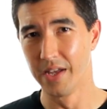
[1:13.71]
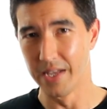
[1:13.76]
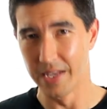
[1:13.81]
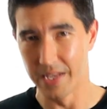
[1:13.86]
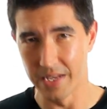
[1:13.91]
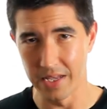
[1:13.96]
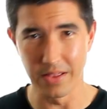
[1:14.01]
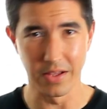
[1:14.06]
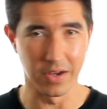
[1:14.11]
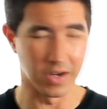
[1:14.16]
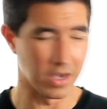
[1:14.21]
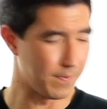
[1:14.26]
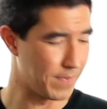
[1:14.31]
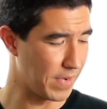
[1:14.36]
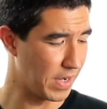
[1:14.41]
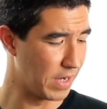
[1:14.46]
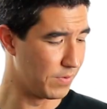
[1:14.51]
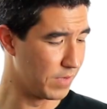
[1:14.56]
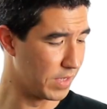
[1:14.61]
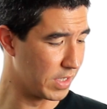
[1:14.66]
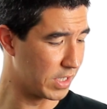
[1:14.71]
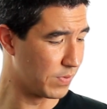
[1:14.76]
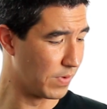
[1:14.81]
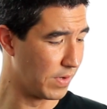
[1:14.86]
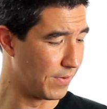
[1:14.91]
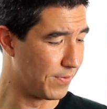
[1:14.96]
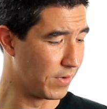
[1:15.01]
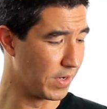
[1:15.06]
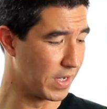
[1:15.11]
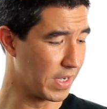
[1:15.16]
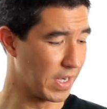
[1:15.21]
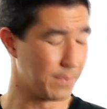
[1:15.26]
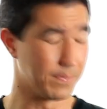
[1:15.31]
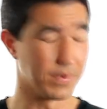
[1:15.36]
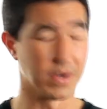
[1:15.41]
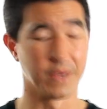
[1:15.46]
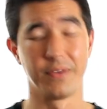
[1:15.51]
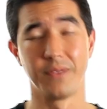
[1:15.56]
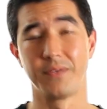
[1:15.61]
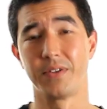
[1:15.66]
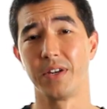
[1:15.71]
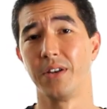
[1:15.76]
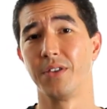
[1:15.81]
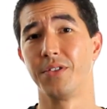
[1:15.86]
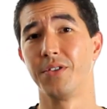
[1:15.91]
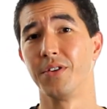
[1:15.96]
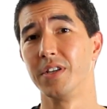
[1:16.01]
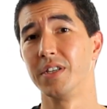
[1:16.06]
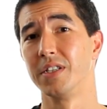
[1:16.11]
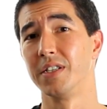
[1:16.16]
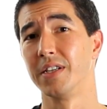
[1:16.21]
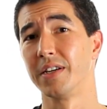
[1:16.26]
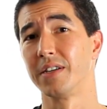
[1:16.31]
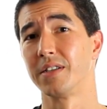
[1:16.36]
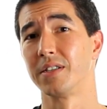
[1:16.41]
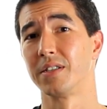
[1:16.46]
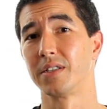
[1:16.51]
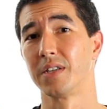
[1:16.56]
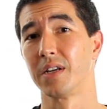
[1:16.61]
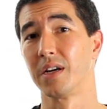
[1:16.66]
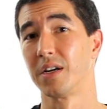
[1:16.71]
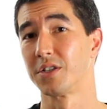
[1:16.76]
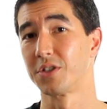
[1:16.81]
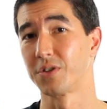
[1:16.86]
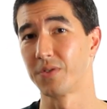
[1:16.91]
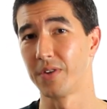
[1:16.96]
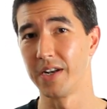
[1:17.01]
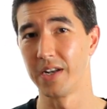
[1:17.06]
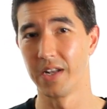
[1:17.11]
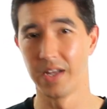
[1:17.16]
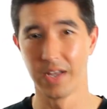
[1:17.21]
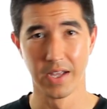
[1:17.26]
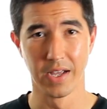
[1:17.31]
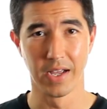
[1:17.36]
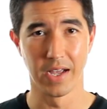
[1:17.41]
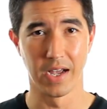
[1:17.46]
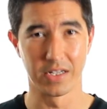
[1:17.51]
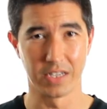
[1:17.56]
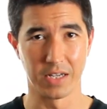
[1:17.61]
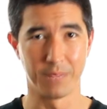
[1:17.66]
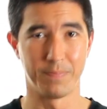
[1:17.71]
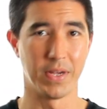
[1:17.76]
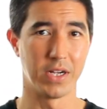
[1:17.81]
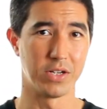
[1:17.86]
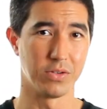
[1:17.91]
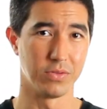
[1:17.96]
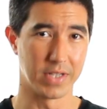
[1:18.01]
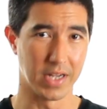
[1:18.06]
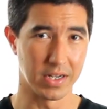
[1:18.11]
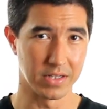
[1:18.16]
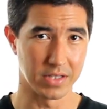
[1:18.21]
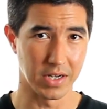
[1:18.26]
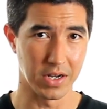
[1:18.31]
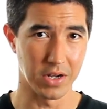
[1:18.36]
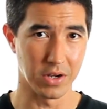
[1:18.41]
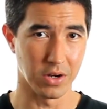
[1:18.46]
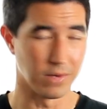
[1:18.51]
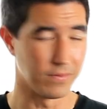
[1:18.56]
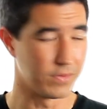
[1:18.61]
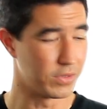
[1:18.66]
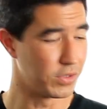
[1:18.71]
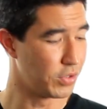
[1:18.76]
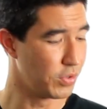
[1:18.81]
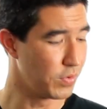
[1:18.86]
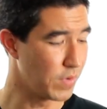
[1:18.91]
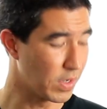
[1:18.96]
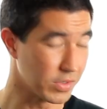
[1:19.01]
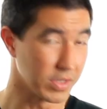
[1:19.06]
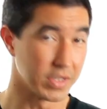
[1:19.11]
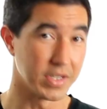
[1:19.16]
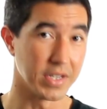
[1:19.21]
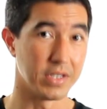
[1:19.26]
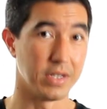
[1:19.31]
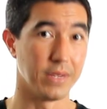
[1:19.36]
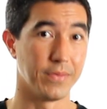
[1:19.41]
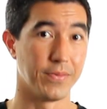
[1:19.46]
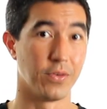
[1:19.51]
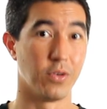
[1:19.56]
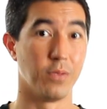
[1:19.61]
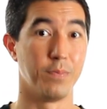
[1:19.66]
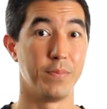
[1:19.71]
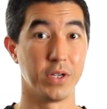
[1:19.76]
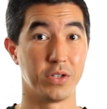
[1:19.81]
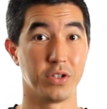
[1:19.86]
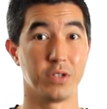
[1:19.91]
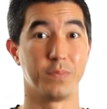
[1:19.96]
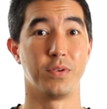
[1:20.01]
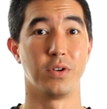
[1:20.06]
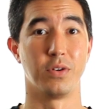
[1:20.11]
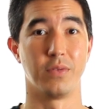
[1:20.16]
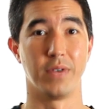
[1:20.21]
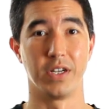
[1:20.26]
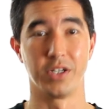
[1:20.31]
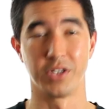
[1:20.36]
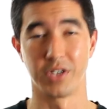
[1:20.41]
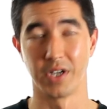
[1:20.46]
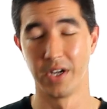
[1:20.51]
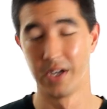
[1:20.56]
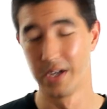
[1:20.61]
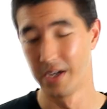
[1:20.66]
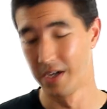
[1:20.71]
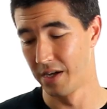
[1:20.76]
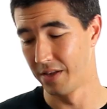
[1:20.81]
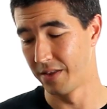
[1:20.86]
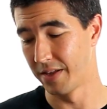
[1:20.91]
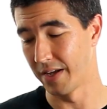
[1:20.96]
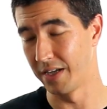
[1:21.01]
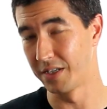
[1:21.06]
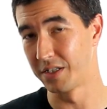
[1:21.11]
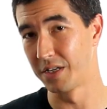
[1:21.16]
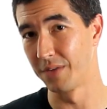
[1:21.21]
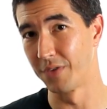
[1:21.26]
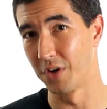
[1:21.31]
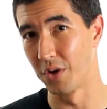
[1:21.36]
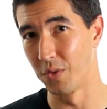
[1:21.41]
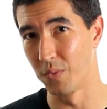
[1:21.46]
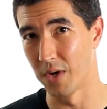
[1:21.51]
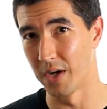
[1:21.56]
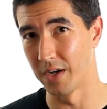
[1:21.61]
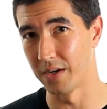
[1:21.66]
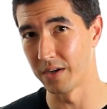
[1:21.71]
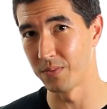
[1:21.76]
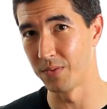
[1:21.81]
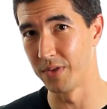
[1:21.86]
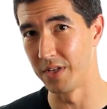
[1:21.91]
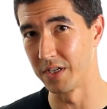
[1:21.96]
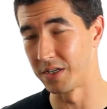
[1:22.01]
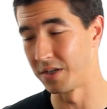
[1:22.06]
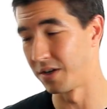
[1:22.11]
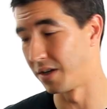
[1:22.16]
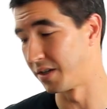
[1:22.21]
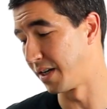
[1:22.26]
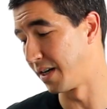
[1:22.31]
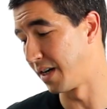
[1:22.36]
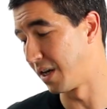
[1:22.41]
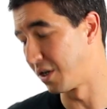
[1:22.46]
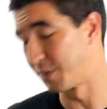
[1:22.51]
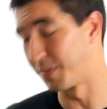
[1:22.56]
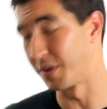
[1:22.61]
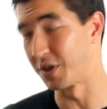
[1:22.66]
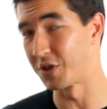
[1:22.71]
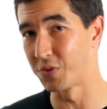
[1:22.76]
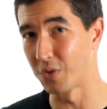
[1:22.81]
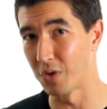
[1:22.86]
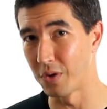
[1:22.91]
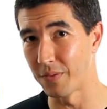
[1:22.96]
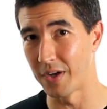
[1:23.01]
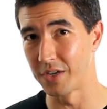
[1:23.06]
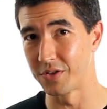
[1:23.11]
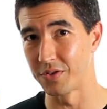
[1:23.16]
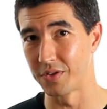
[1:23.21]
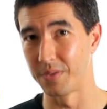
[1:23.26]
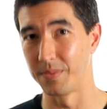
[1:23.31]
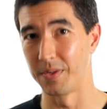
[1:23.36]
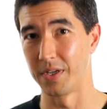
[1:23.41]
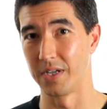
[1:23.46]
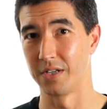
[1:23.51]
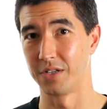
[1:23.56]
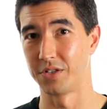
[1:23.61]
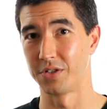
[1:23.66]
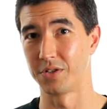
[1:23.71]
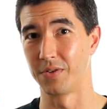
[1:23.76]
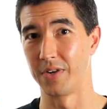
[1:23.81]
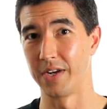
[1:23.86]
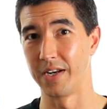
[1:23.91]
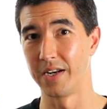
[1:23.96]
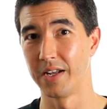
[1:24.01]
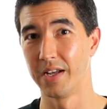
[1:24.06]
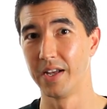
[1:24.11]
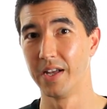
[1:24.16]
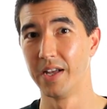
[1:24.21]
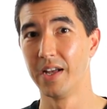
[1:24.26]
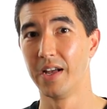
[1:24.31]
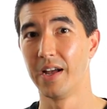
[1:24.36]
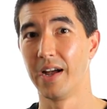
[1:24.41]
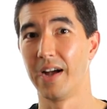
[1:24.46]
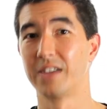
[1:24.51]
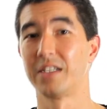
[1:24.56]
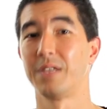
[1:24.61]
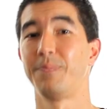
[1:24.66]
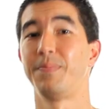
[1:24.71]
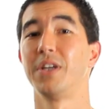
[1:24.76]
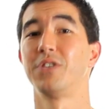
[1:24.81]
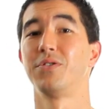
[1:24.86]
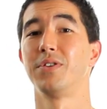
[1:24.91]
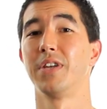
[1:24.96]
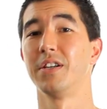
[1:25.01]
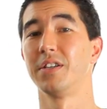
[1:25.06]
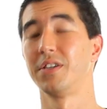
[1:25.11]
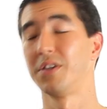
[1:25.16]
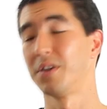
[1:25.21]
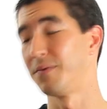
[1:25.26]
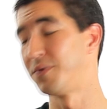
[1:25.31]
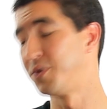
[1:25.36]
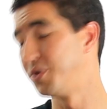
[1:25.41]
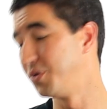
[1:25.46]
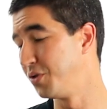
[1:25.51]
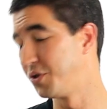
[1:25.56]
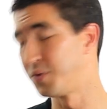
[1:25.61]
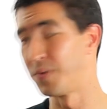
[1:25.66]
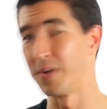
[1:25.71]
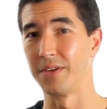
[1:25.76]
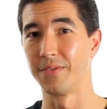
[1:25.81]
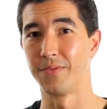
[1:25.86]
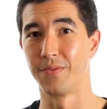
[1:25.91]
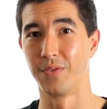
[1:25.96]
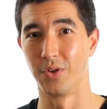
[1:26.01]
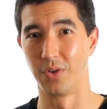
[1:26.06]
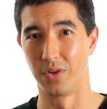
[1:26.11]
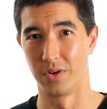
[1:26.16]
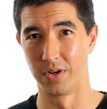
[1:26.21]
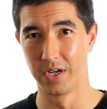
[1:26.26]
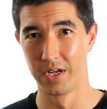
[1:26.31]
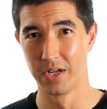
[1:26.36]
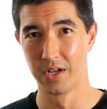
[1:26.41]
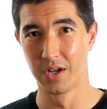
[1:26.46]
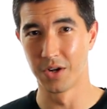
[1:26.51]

Here the iPad with its 2048 by 1536 screen has a pixel density of 264 pixels per inch. The A701 with its 1900 by 1200 screen has a pixel density of 224.